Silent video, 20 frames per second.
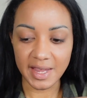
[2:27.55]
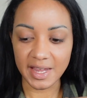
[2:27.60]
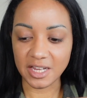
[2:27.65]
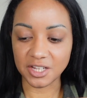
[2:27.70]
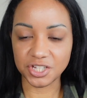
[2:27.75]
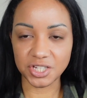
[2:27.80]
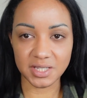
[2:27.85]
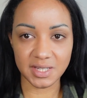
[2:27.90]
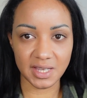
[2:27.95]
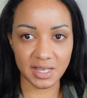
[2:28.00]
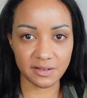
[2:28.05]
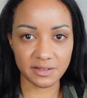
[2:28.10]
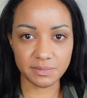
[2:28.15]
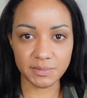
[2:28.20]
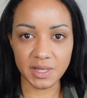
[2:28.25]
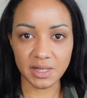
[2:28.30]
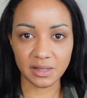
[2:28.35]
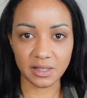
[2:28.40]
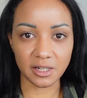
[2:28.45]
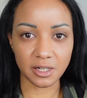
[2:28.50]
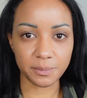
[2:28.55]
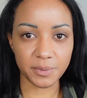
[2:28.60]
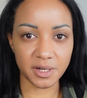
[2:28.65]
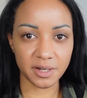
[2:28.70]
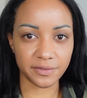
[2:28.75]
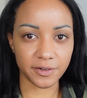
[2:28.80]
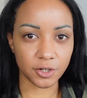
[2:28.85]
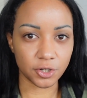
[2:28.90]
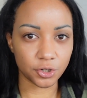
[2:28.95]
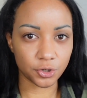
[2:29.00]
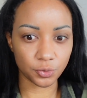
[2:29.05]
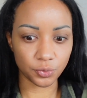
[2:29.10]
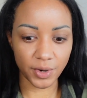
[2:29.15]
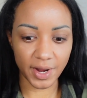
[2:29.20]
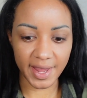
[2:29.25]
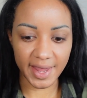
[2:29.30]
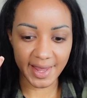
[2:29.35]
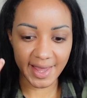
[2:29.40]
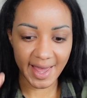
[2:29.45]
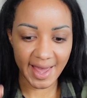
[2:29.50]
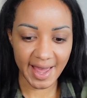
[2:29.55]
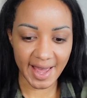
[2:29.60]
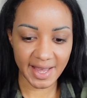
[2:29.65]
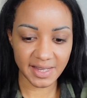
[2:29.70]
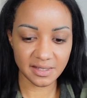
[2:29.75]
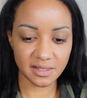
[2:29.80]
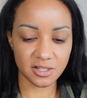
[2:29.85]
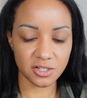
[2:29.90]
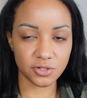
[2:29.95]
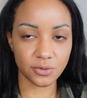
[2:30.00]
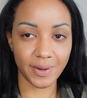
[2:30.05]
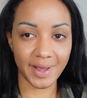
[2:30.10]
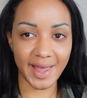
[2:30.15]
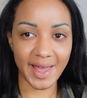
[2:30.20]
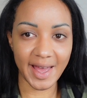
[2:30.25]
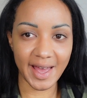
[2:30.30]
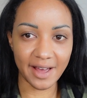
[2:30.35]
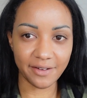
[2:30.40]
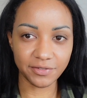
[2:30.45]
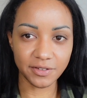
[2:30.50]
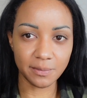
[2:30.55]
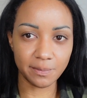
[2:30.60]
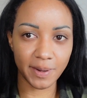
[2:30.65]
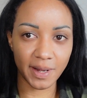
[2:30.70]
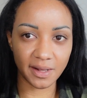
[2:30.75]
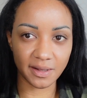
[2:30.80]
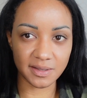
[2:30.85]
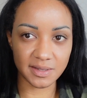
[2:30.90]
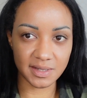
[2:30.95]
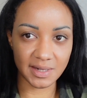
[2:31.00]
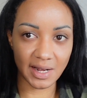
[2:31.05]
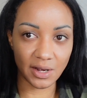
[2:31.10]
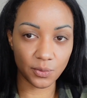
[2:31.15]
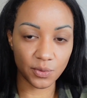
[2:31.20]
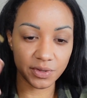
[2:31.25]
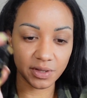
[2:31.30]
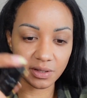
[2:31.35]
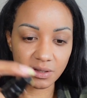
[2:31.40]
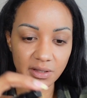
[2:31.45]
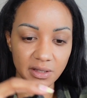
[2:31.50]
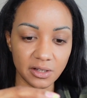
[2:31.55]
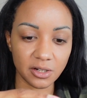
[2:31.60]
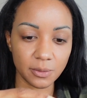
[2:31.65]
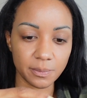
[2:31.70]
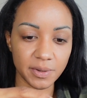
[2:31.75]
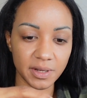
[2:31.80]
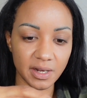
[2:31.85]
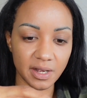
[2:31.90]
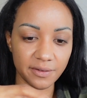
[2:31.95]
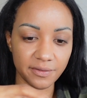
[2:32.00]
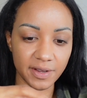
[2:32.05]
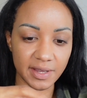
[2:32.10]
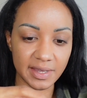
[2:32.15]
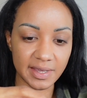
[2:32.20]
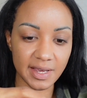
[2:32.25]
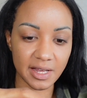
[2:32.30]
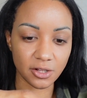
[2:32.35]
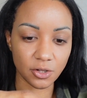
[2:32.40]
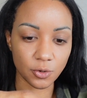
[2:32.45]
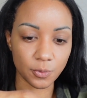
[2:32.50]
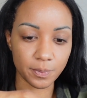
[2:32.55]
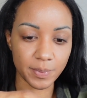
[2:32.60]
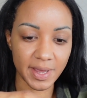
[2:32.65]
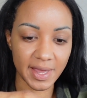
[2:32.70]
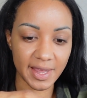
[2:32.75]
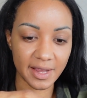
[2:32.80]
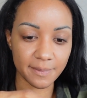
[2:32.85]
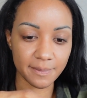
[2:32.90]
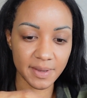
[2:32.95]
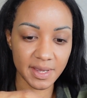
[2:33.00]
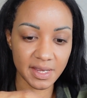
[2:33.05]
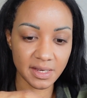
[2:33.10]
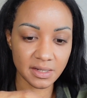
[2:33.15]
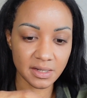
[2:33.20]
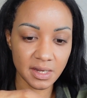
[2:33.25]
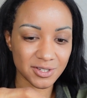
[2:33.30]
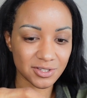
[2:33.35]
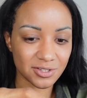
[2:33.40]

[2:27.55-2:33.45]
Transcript: it just gives me a little bit of a gray cast, so I have to balance it out with a little bit of a yellow pigment.